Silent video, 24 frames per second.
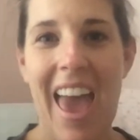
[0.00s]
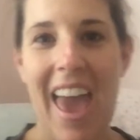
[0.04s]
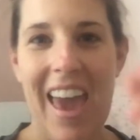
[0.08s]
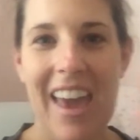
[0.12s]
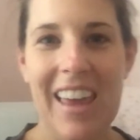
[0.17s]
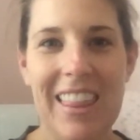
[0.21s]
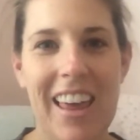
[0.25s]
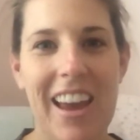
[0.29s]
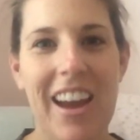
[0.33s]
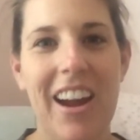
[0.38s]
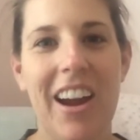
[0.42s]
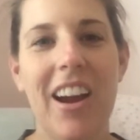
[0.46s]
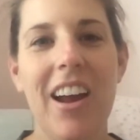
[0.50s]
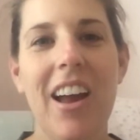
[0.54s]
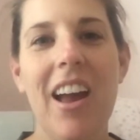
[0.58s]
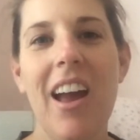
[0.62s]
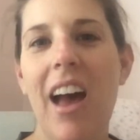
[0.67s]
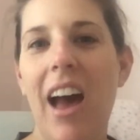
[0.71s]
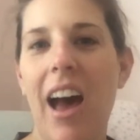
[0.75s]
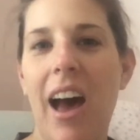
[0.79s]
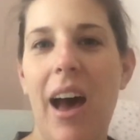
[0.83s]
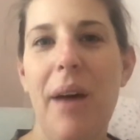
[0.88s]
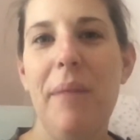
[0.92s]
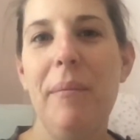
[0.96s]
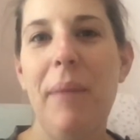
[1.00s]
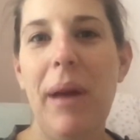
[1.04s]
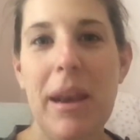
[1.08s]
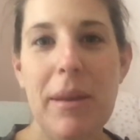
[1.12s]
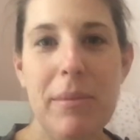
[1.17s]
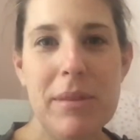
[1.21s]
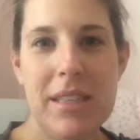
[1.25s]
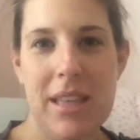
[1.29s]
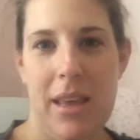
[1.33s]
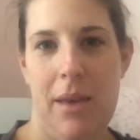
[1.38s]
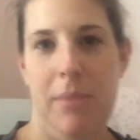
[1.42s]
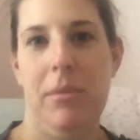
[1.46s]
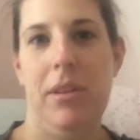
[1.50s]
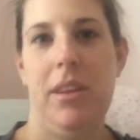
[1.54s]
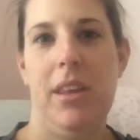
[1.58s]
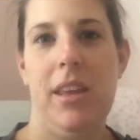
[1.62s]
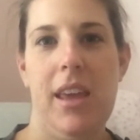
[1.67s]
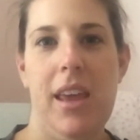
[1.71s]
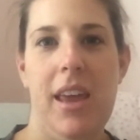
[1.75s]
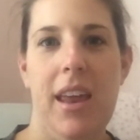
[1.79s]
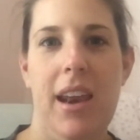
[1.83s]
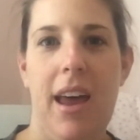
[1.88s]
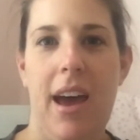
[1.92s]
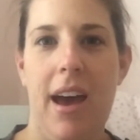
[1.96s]
Hey there, uh, my name is
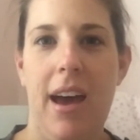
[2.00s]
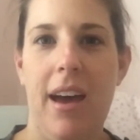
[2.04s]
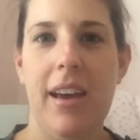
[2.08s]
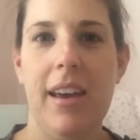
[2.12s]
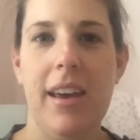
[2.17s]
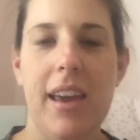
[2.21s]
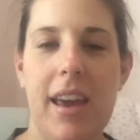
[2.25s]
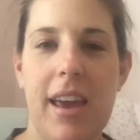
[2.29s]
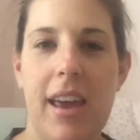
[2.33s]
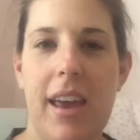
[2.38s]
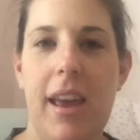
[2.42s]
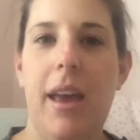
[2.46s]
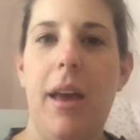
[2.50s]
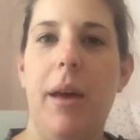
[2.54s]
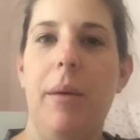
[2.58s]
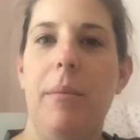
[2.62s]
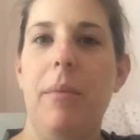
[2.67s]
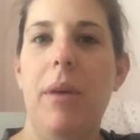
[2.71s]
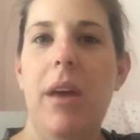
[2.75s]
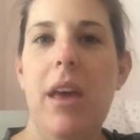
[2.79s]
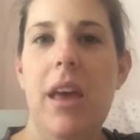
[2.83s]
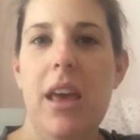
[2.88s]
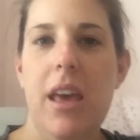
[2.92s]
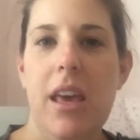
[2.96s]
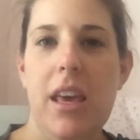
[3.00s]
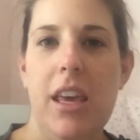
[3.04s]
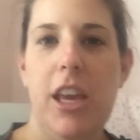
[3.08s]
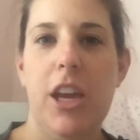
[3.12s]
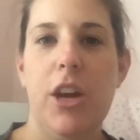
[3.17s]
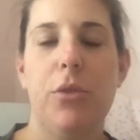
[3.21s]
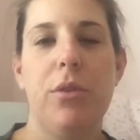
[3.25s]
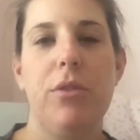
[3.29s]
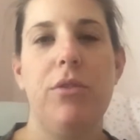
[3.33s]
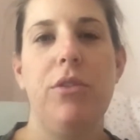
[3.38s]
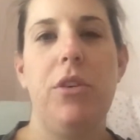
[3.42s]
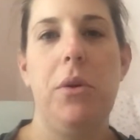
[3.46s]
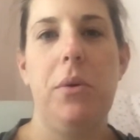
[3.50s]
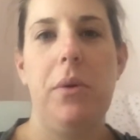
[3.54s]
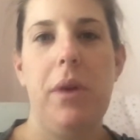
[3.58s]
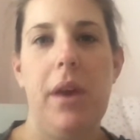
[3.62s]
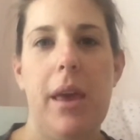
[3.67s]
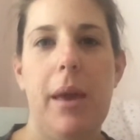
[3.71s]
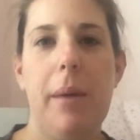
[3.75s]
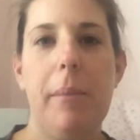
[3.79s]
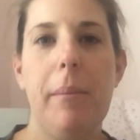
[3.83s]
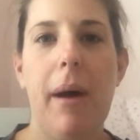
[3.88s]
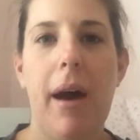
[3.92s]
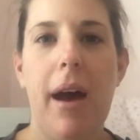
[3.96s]
Emily and I am here
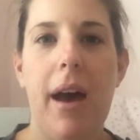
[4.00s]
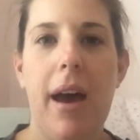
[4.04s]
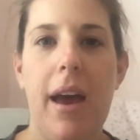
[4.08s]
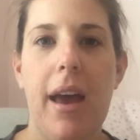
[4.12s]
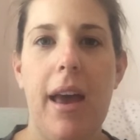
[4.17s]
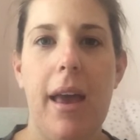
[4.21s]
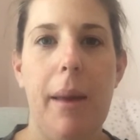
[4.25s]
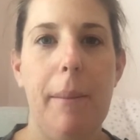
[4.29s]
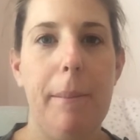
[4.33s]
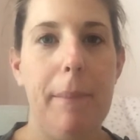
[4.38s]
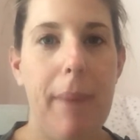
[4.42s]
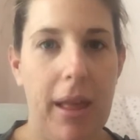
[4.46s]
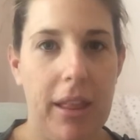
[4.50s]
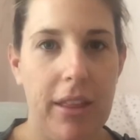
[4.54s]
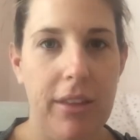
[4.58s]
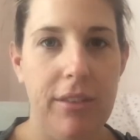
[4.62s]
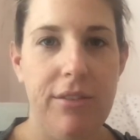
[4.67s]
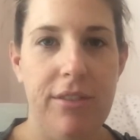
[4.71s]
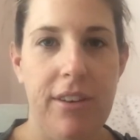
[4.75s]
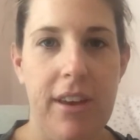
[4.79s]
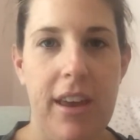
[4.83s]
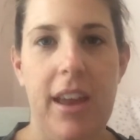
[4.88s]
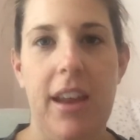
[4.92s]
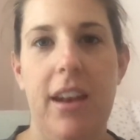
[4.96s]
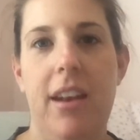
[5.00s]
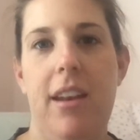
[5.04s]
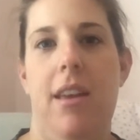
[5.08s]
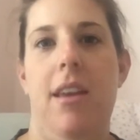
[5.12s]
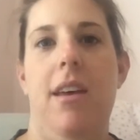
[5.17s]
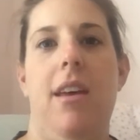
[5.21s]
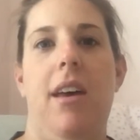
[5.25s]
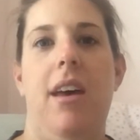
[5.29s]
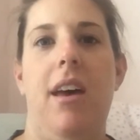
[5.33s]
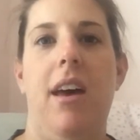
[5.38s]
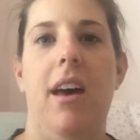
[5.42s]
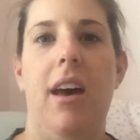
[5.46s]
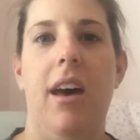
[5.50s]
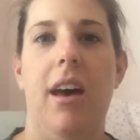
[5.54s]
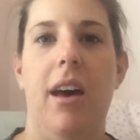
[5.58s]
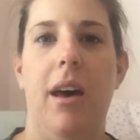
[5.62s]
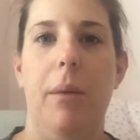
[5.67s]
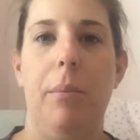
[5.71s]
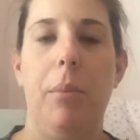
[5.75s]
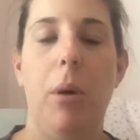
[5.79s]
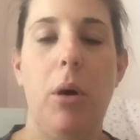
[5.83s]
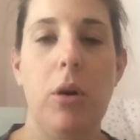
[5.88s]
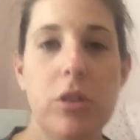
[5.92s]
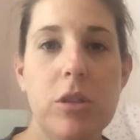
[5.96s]
reviewing my Bellefit
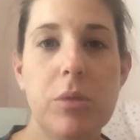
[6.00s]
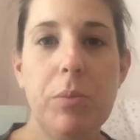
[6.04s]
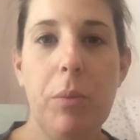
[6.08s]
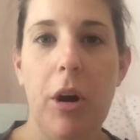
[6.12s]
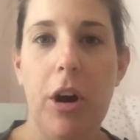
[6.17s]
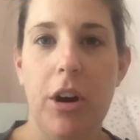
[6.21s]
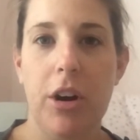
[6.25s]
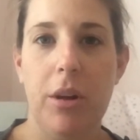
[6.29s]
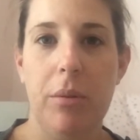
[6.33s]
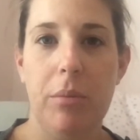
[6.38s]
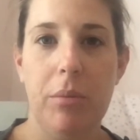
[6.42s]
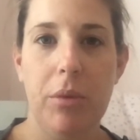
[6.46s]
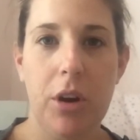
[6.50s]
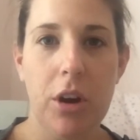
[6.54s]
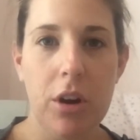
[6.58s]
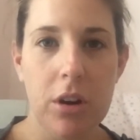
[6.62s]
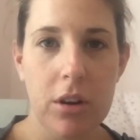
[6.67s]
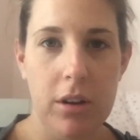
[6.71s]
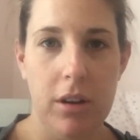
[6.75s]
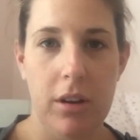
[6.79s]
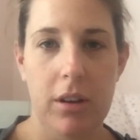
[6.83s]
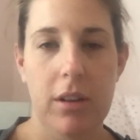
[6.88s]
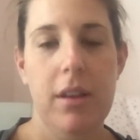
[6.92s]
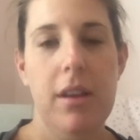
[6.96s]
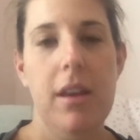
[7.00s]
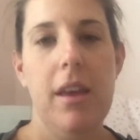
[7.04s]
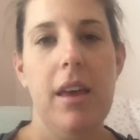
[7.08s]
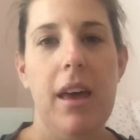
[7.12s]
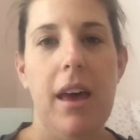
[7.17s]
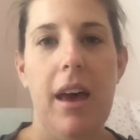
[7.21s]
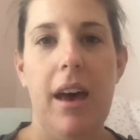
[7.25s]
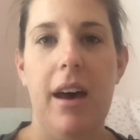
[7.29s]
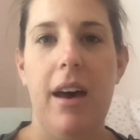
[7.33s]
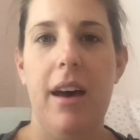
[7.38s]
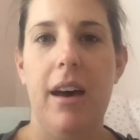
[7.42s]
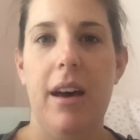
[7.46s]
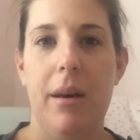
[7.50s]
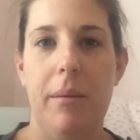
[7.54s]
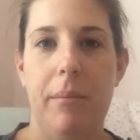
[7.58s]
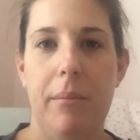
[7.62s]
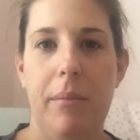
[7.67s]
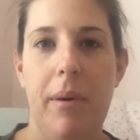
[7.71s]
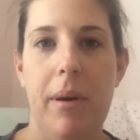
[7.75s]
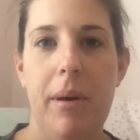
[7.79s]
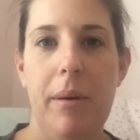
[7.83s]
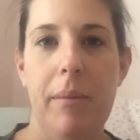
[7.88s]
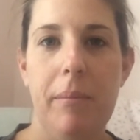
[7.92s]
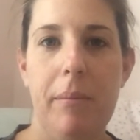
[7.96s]
uh, postpartum girdle.
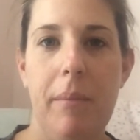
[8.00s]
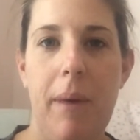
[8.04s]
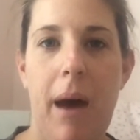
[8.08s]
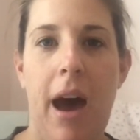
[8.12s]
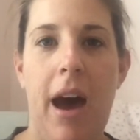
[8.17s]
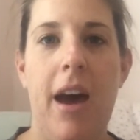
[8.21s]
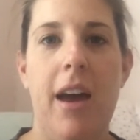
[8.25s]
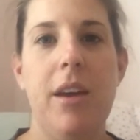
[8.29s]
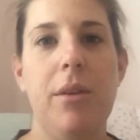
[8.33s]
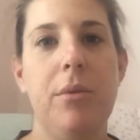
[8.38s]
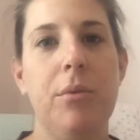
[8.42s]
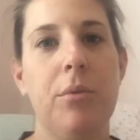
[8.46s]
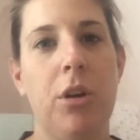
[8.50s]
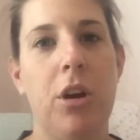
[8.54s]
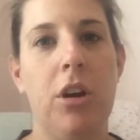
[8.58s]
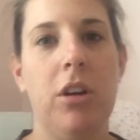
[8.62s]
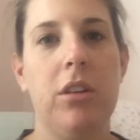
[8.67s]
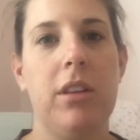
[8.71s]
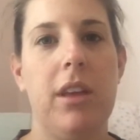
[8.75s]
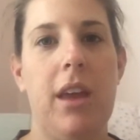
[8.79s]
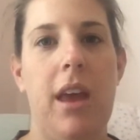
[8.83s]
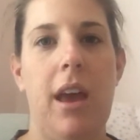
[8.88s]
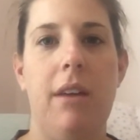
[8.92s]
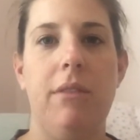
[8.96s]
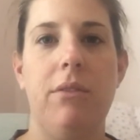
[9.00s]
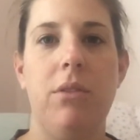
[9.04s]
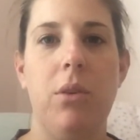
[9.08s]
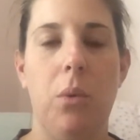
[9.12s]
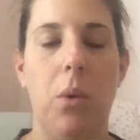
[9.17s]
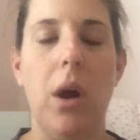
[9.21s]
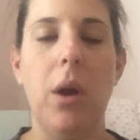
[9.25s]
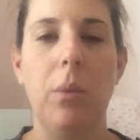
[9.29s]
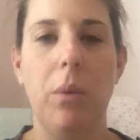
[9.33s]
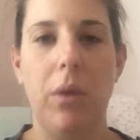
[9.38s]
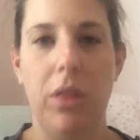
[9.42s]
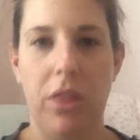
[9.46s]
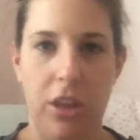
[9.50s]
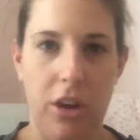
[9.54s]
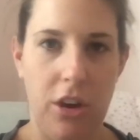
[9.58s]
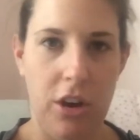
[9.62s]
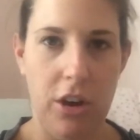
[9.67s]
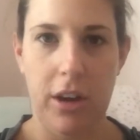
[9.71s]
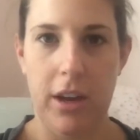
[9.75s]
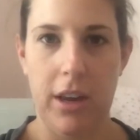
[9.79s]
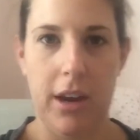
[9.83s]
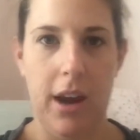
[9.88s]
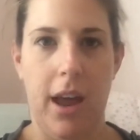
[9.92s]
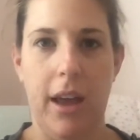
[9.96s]
Um, I currently have the one with the
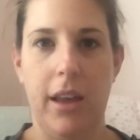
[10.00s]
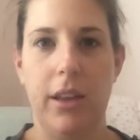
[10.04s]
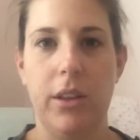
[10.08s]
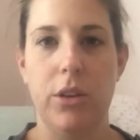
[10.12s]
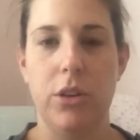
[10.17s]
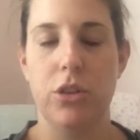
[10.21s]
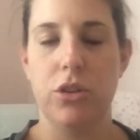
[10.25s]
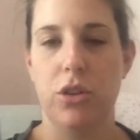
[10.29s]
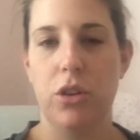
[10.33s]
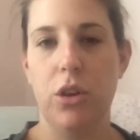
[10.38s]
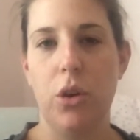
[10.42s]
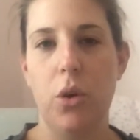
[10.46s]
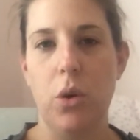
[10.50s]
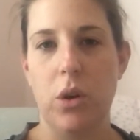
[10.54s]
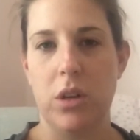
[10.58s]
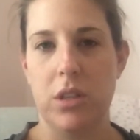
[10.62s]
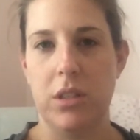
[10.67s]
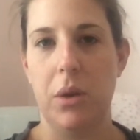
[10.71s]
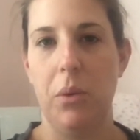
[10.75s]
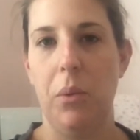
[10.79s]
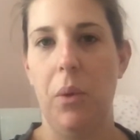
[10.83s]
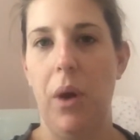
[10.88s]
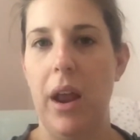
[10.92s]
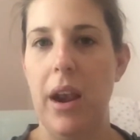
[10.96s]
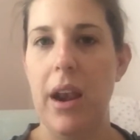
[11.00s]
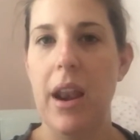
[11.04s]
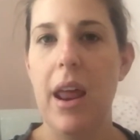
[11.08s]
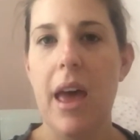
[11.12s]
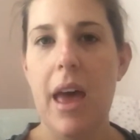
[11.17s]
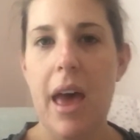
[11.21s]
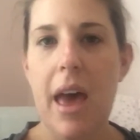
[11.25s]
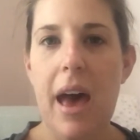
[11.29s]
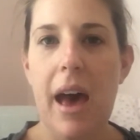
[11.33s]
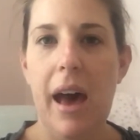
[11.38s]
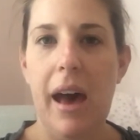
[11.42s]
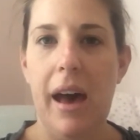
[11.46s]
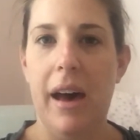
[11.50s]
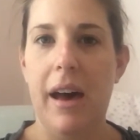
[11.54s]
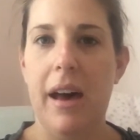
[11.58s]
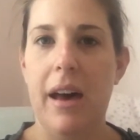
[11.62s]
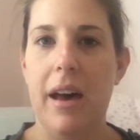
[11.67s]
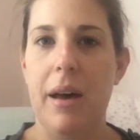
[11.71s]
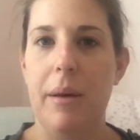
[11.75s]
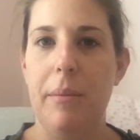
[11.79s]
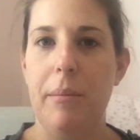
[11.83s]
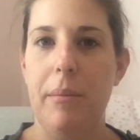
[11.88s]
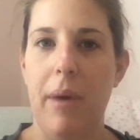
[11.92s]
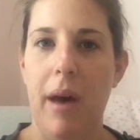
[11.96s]
hook and eye closure, the corset one.
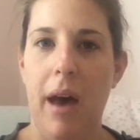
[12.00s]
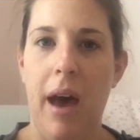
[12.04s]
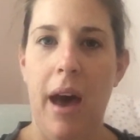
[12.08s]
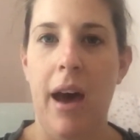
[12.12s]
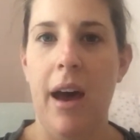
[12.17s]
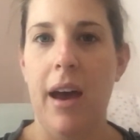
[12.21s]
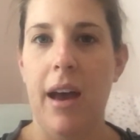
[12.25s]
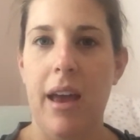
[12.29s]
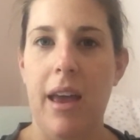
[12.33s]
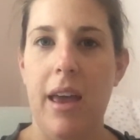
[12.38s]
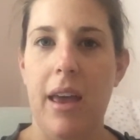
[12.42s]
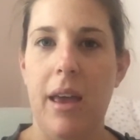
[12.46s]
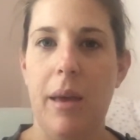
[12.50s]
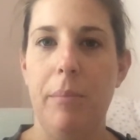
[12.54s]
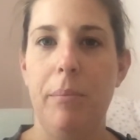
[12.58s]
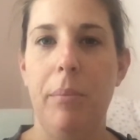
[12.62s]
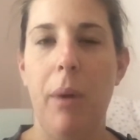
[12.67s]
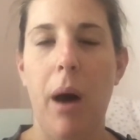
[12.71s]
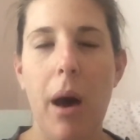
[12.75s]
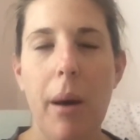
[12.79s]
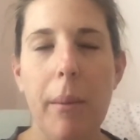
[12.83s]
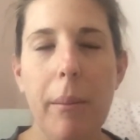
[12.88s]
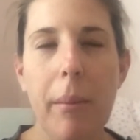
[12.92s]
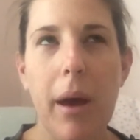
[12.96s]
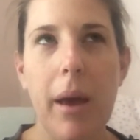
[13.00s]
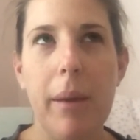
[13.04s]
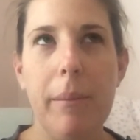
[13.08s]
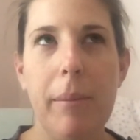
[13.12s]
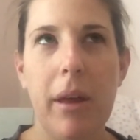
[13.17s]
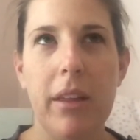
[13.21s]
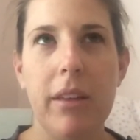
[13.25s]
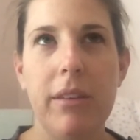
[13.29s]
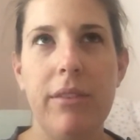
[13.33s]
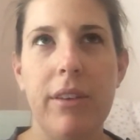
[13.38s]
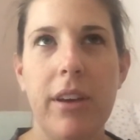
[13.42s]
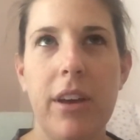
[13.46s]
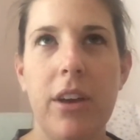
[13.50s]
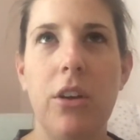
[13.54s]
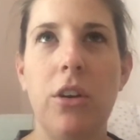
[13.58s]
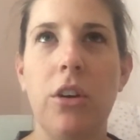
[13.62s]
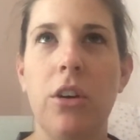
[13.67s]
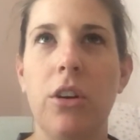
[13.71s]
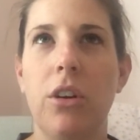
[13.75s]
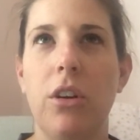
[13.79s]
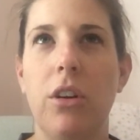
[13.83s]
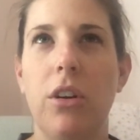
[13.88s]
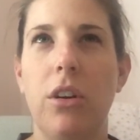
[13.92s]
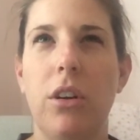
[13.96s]
Um, I bought my Bellefit
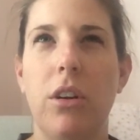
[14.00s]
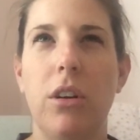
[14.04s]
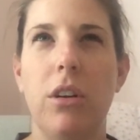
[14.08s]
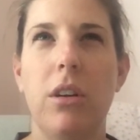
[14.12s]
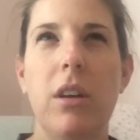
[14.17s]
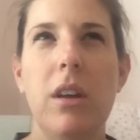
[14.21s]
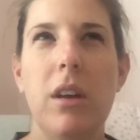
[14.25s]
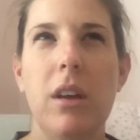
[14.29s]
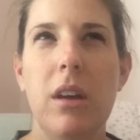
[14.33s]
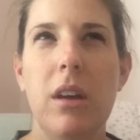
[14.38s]
girdle